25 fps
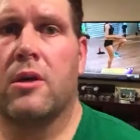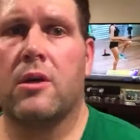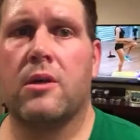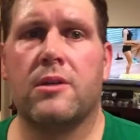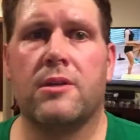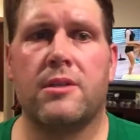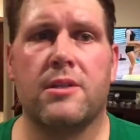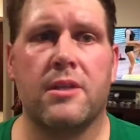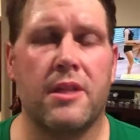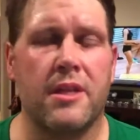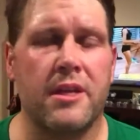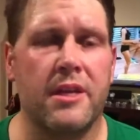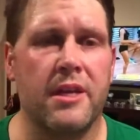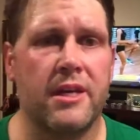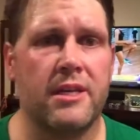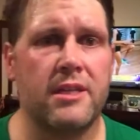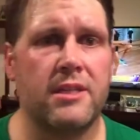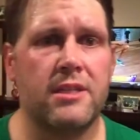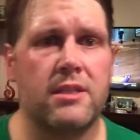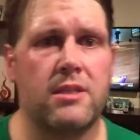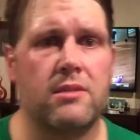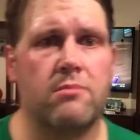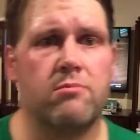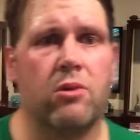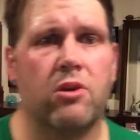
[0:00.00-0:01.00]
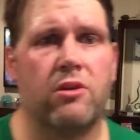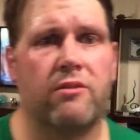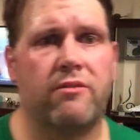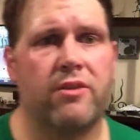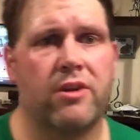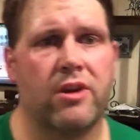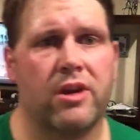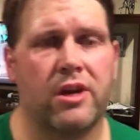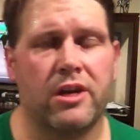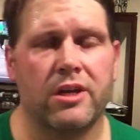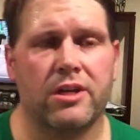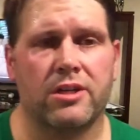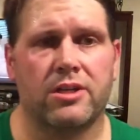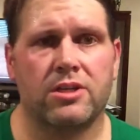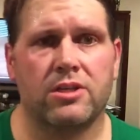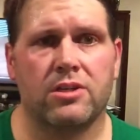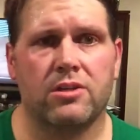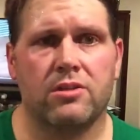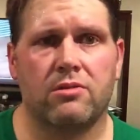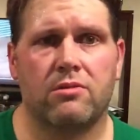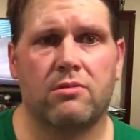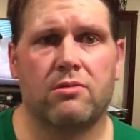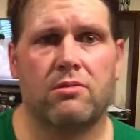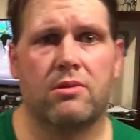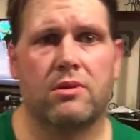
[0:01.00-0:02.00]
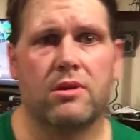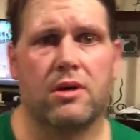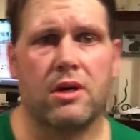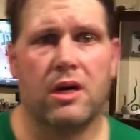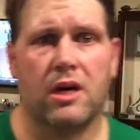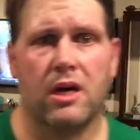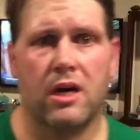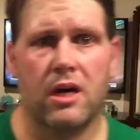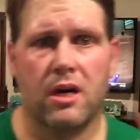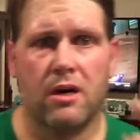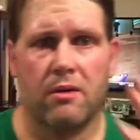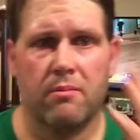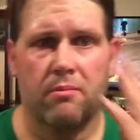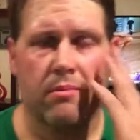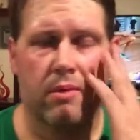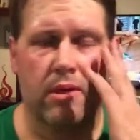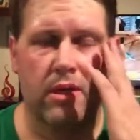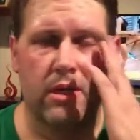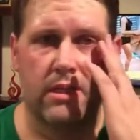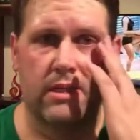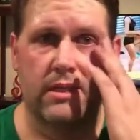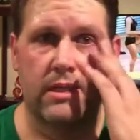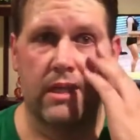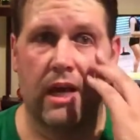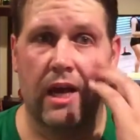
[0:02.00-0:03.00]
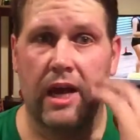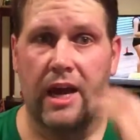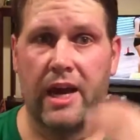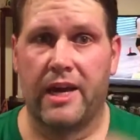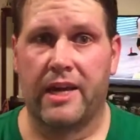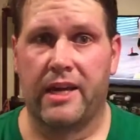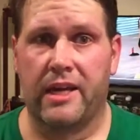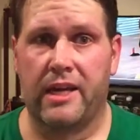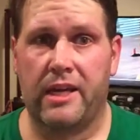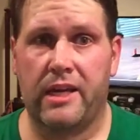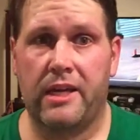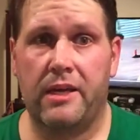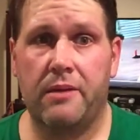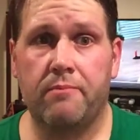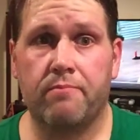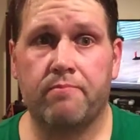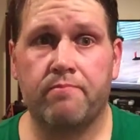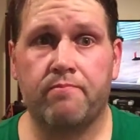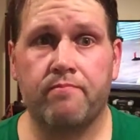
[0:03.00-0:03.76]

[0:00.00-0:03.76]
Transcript: So the next move you're going to do is the high knee.